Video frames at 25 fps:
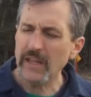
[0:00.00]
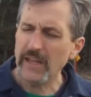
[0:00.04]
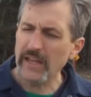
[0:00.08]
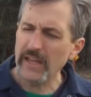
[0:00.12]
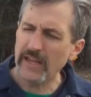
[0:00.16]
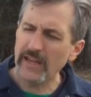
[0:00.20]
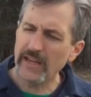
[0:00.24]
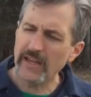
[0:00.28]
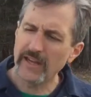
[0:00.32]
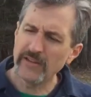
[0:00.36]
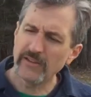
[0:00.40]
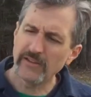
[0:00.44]

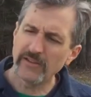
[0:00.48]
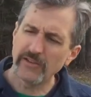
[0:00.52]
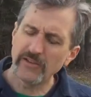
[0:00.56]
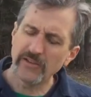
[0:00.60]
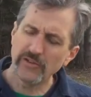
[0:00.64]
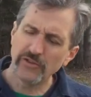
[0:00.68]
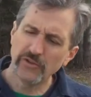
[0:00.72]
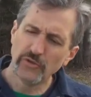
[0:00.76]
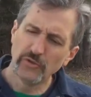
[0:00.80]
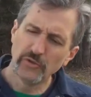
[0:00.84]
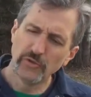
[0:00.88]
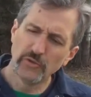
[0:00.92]
and
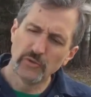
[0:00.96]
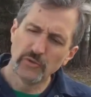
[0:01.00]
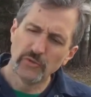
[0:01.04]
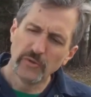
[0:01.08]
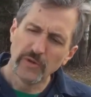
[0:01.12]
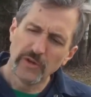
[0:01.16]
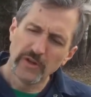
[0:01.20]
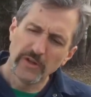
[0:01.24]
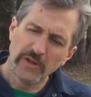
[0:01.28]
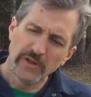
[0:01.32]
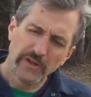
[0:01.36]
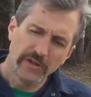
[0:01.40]
you
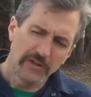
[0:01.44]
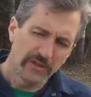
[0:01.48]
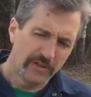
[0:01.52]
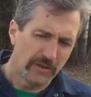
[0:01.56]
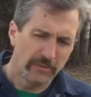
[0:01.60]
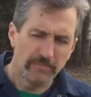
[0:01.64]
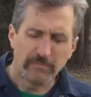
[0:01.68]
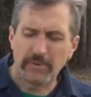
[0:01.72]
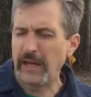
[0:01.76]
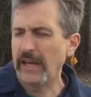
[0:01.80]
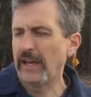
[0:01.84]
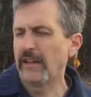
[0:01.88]

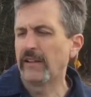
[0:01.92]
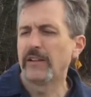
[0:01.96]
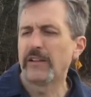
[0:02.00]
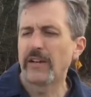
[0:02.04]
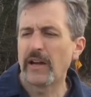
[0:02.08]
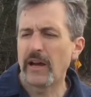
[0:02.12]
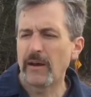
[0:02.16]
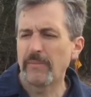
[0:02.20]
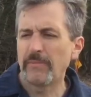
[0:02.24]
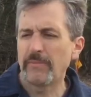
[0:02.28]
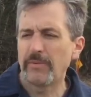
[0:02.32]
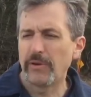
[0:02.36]
you bale it
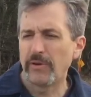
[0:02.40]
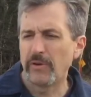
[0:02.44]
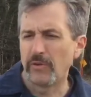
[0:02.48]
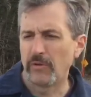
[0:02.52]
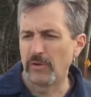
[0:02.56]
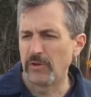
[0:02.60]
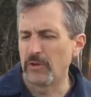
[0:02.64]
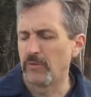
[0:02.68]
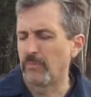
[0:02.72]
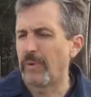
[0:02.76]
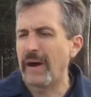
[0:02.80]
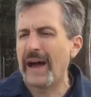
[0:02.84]
up
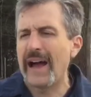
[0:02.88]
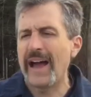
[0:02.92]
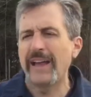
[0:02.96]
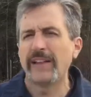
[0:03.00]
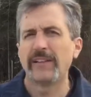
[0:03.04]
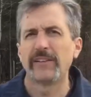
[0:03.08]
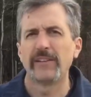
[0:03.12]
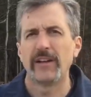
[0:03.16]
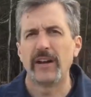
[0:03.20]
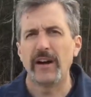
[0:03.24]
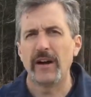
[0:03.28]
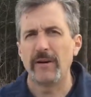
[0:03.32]
or you
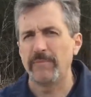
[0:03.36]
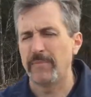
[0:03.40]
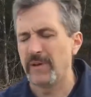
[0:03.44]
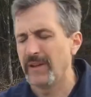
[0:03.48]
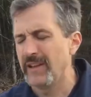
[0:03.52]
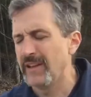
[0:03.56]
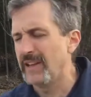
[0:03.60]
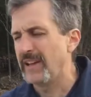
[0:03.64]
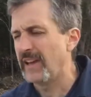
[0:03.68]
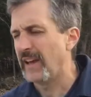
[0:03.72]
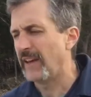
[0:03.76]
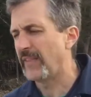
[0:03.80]
pile it up
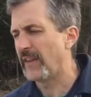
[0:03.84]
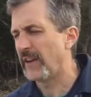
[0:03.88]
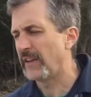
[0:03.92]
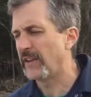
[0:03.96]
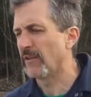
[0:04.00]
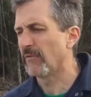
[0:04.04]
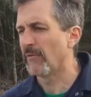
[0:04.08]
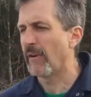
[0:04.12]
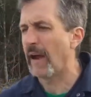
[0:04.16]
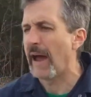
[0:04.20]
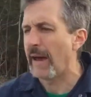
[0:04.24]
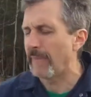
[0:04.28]
and then
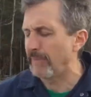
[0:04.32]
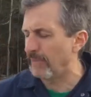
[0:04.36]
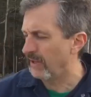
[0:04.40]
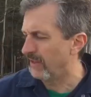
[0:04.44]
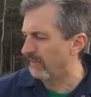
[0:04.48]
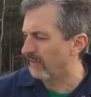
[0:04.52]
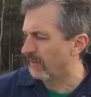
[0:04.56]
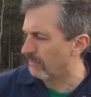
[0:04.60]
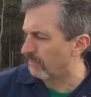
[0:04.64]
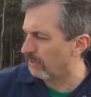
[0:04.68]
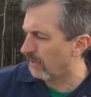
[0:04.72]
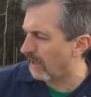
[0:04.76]
you wrap it
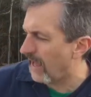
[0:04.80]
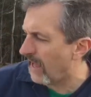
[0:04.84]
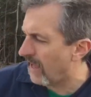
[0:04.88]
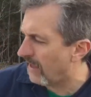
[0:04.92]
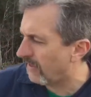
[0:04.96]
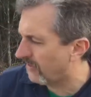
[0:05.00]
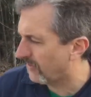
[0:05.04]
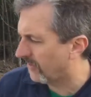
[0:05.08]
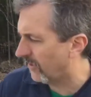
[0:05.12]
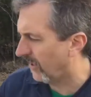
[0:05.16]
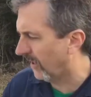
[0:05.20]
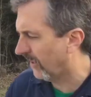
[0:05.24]
in the
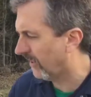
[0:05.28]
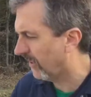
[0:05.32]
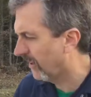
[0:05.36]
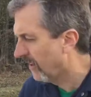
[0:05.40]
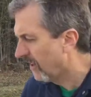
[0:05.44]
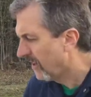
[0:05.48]
plastic.